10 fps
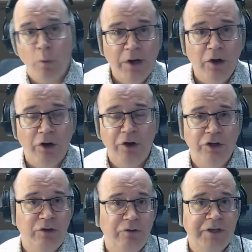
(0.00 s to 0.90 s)
we're not going to
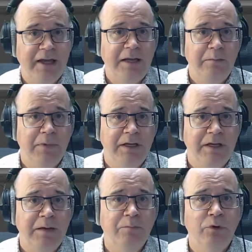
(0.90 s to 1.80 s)
use any MIDI
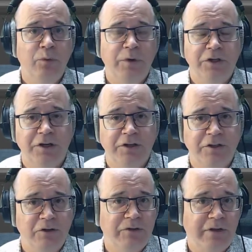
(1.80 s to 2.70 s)
input, we're just going to
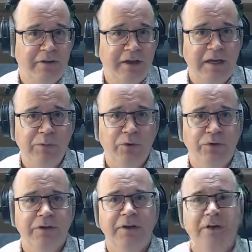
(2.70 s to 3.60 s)
use the keyboard.